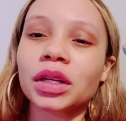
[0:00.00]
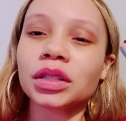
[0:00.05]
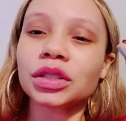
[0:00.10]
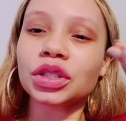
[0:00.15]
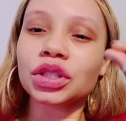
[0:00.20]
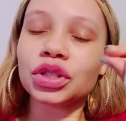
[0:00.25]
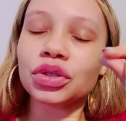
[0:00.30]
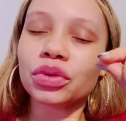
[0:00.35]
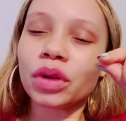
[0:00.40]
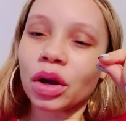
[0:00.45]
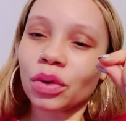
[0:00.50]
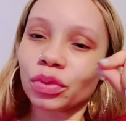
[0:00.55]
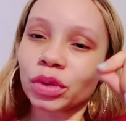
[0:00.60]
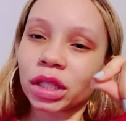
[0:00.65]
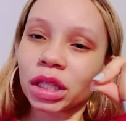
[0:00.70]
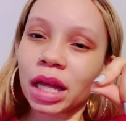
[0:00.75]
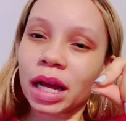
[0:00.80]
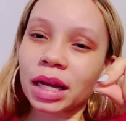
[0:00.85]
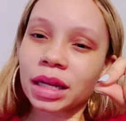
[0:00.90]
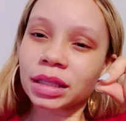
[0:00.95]
Do you not
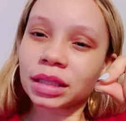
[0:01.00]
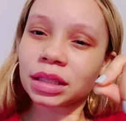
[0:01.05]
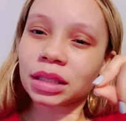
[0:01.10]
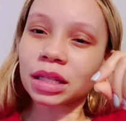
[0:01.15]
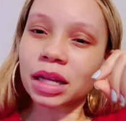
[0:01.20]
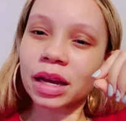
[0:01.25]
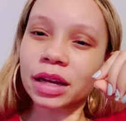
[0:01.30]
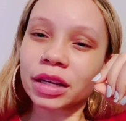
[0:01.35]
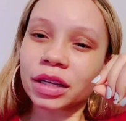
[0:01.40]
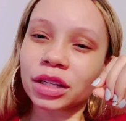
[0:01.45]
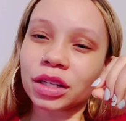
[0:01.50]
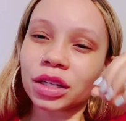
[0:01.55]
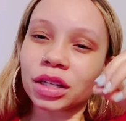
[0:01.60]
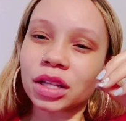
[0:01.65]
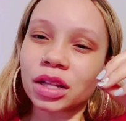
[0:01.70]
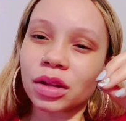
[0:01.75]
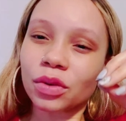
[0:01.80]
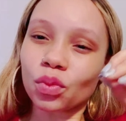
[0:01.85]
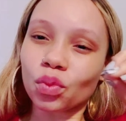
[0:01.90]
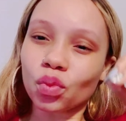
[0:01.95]
realize that
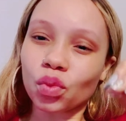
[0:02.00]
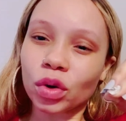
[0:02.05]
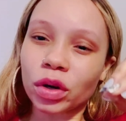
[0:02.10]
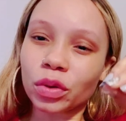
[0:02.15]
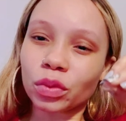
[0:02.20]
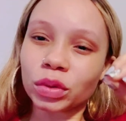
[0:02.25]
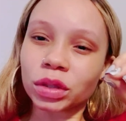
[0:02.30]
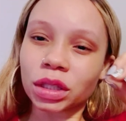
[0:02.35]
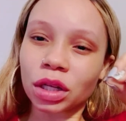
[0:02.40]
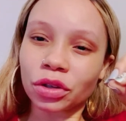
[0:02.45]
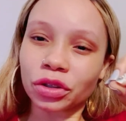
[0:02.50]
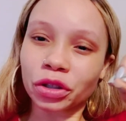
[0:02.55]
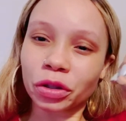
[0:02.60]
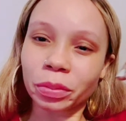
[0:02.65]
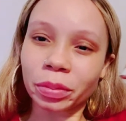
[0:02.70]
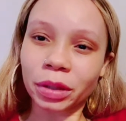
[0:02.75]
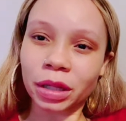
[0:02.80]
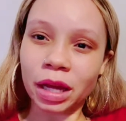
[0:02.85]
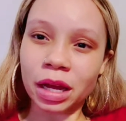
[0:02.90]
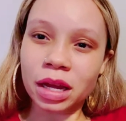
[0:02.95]
what was on your
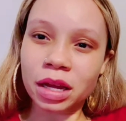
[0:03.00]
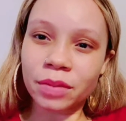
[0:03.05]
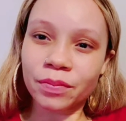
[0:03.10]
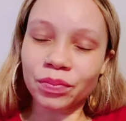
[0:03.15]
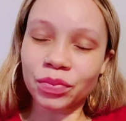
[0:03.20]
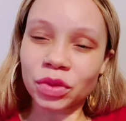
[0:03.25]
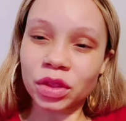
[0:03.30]
plate